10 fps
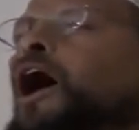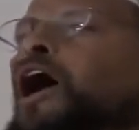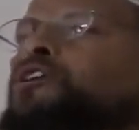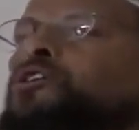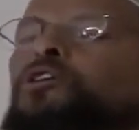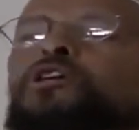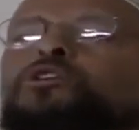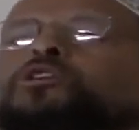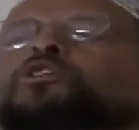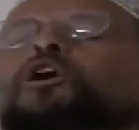
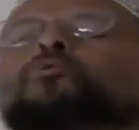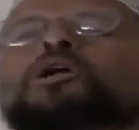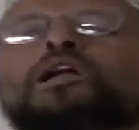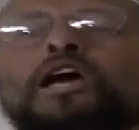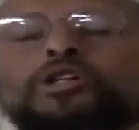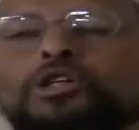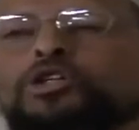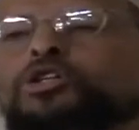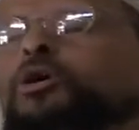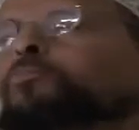excellence in their
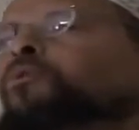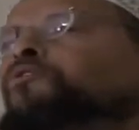relationship